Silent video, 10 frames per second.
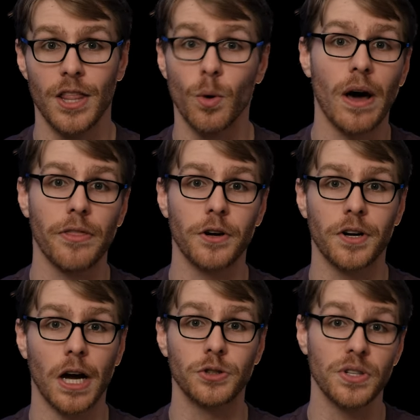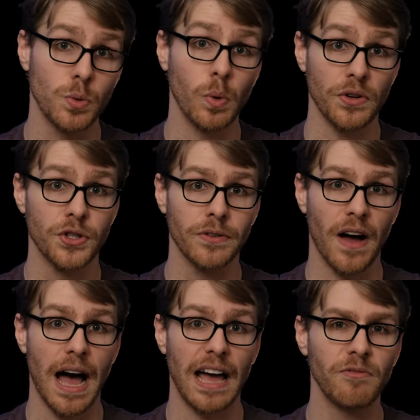The wealthier countries will
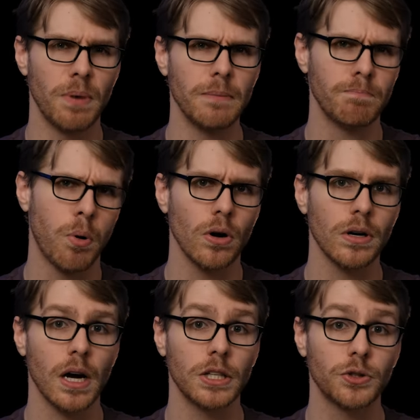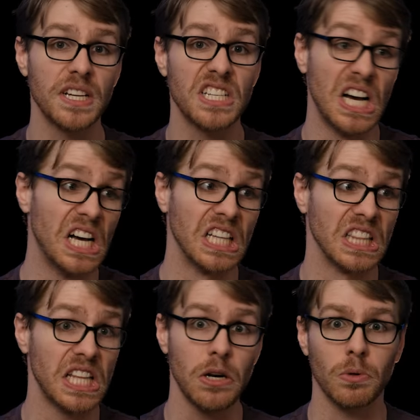survive, but poorer countries
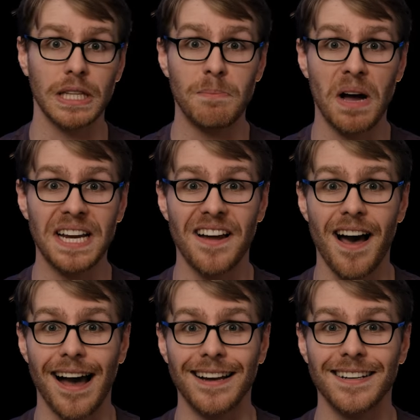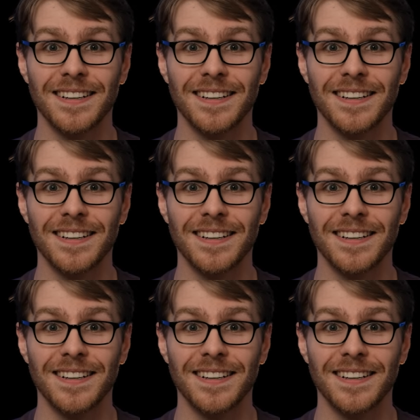literally might not.